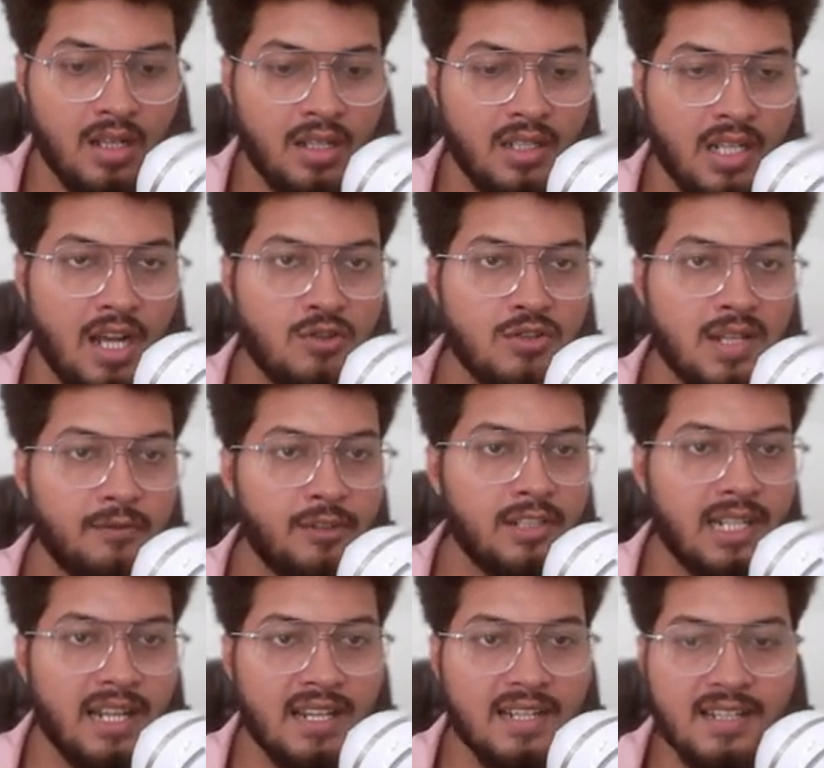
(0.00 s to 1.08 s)
now someone
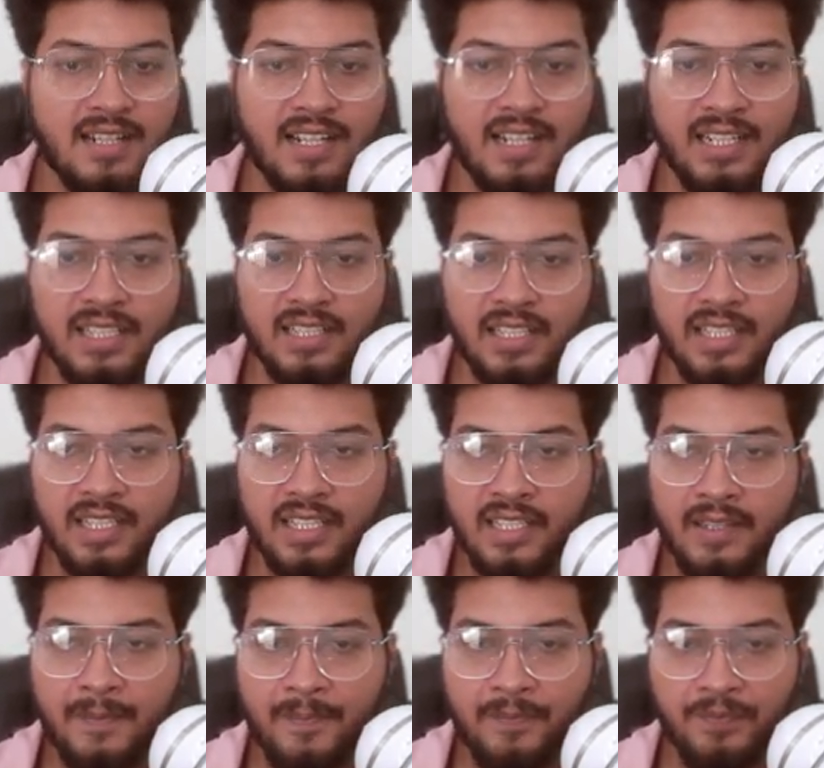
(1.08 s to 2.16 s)
has
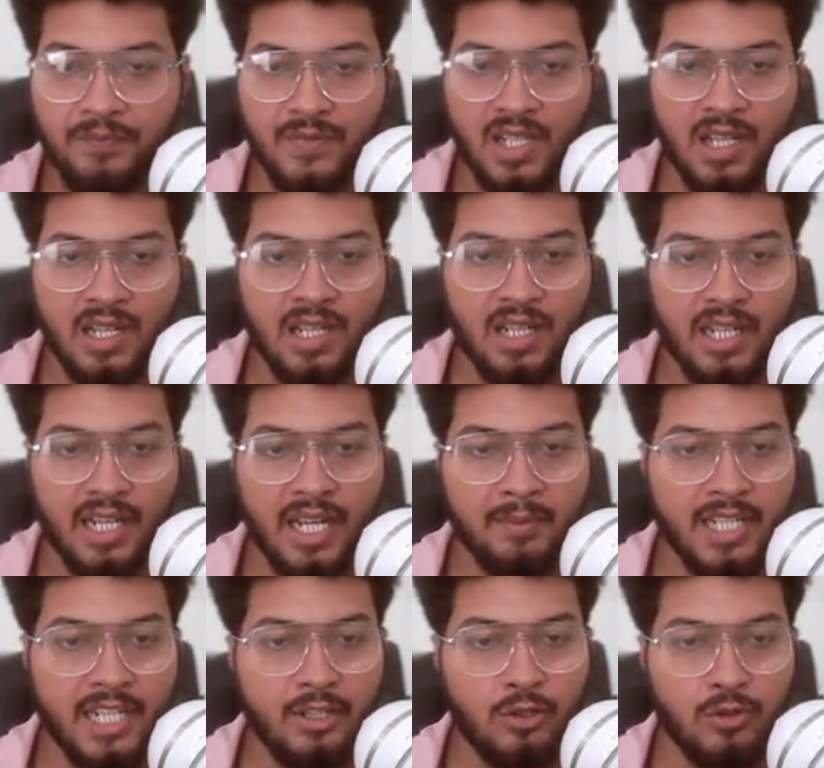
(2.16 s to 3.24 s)
created uh,
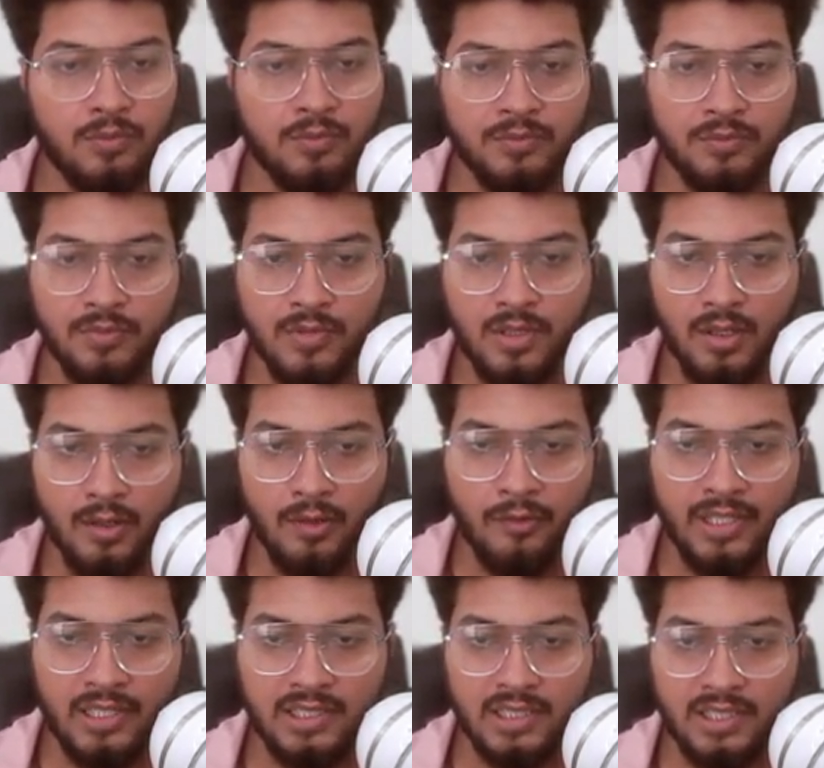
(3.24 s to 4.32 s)
empty room
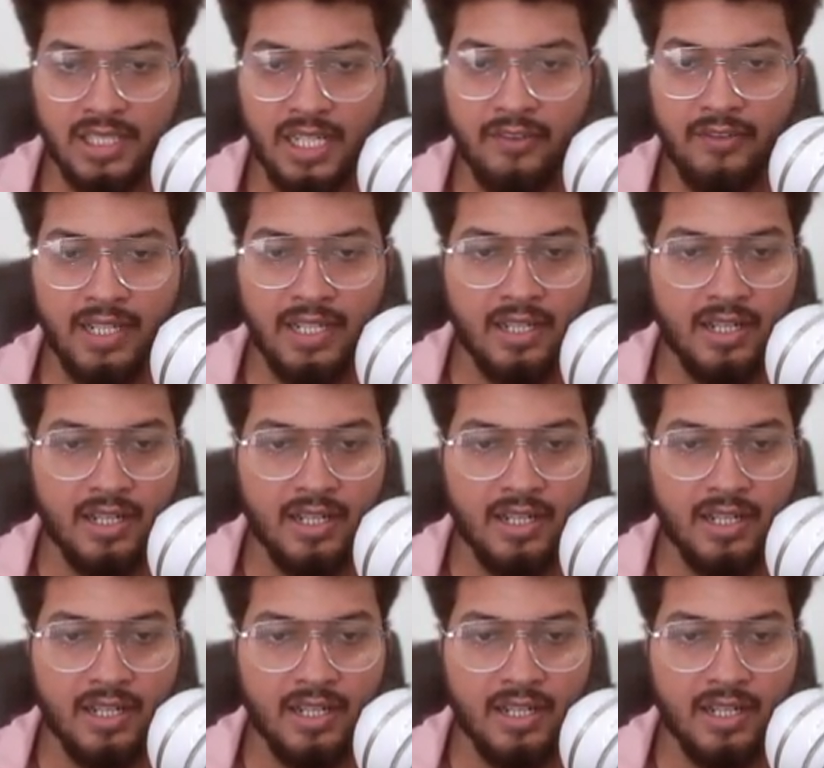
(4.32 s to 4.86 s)
with TV